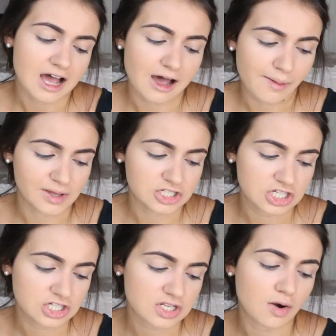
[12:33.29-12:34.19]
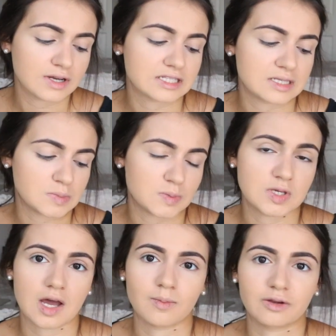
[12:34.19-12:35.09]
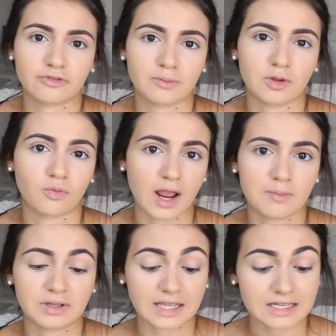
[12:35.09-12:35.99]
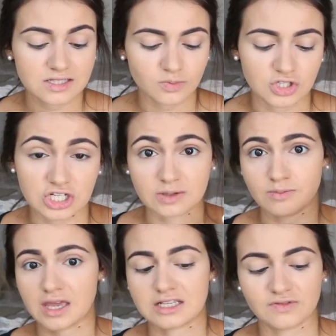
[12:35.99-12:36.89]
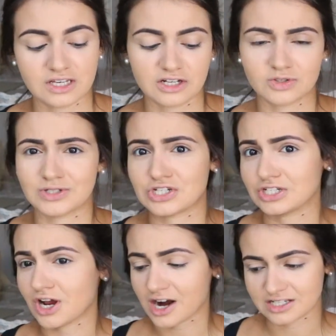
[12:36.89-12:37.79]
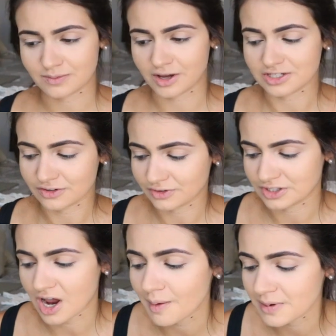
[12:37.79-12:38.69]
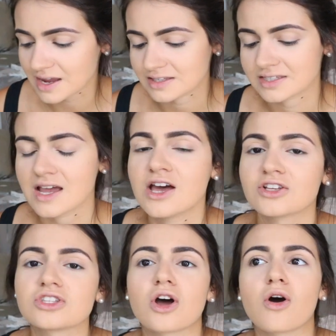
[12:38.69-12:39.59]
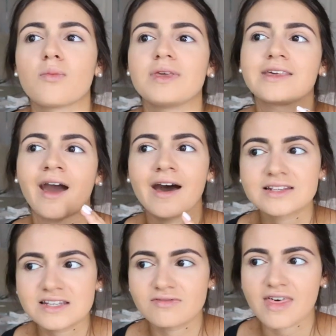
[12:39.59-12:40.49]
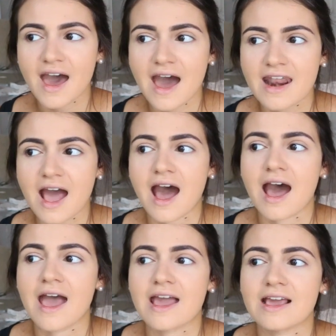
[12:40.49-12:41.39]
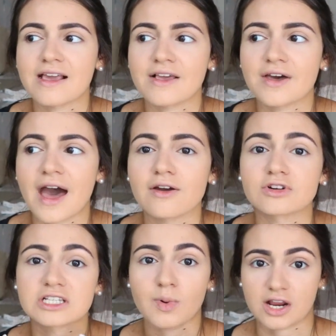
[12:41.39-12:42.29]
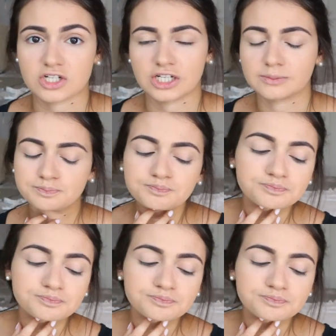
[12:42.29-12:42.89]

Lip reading: and she just always seems to be coming from the right place when she makes videos, when she talks about different topics. So because of that, I respect her.